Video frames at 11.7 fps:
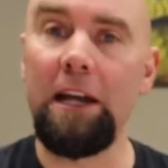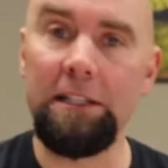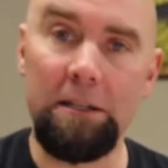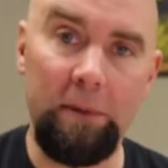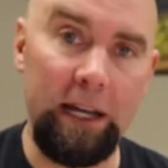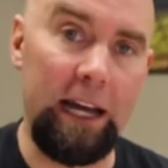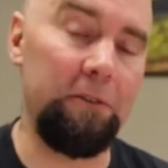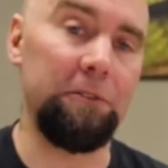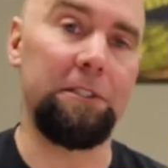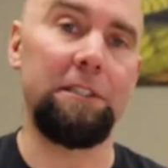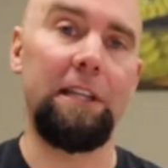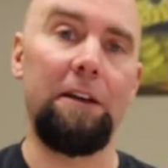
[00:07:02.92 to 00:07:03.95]
guys at my
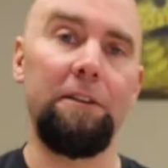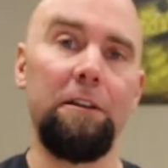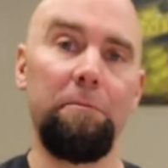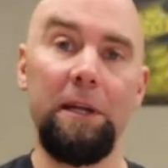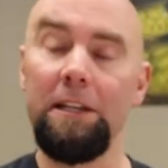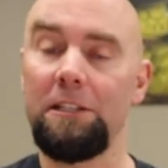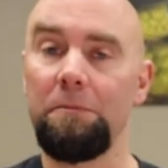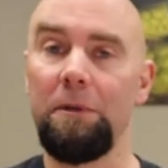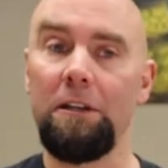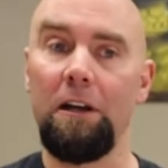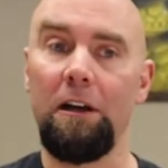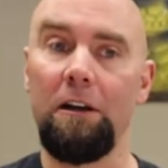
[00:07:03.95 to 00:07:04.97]
house down in the
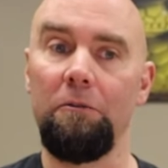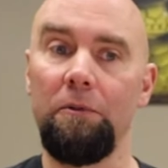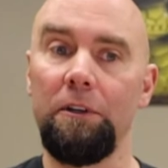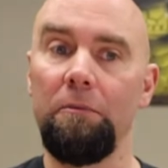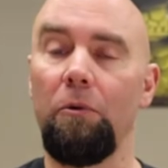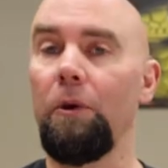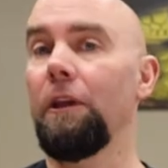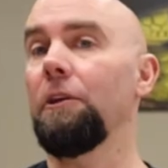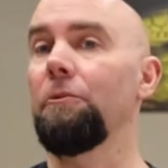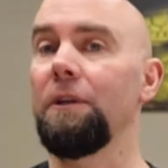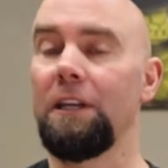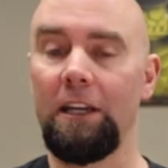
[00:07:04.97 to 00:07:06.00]
basement, uh, when the
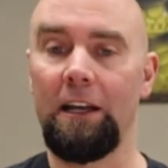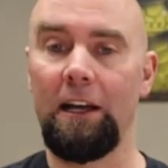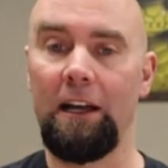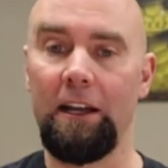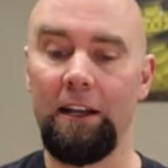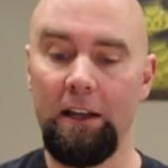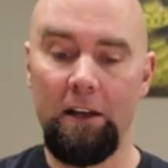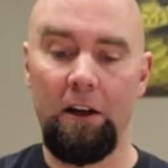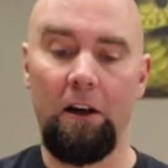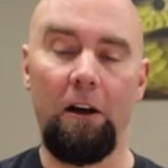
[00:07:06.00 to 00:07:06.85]
boiler would kick on,